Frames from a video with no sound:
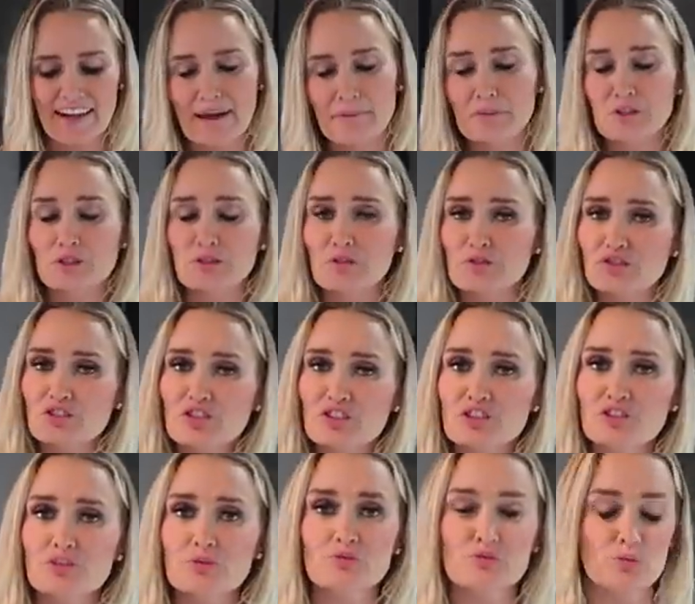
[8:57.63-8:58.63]
I would
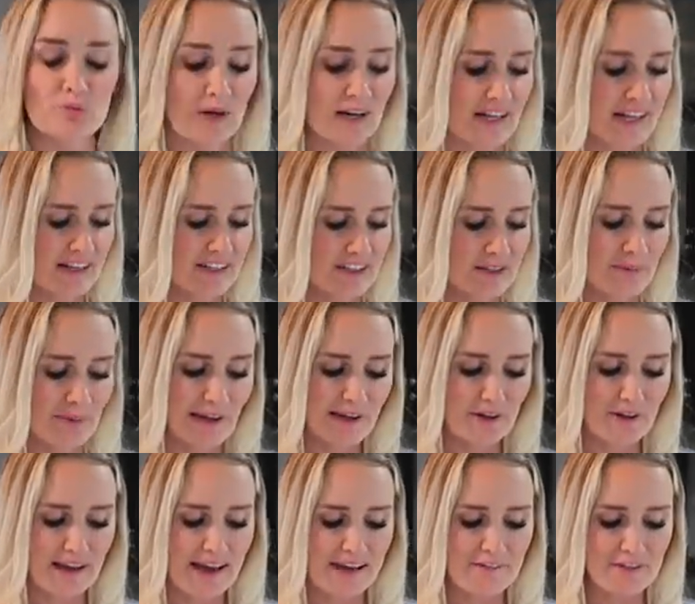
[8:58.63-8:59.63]
usually use red onion, but I
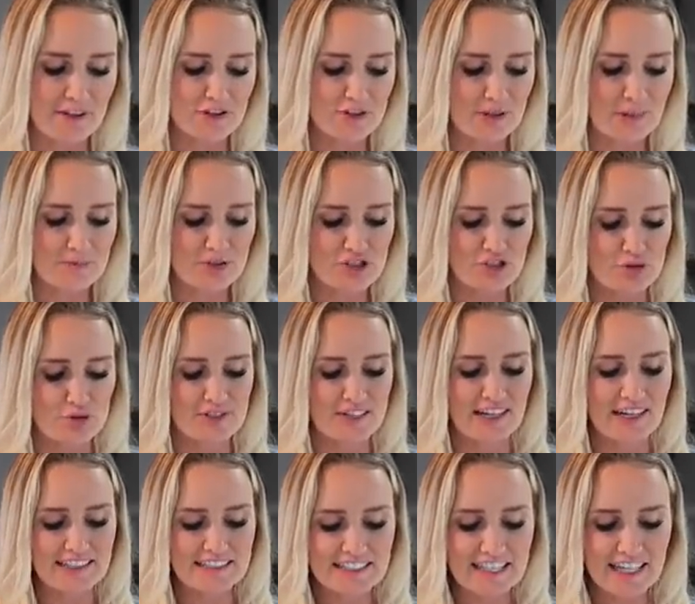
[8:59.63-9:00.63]
don't have any, so I'm just using a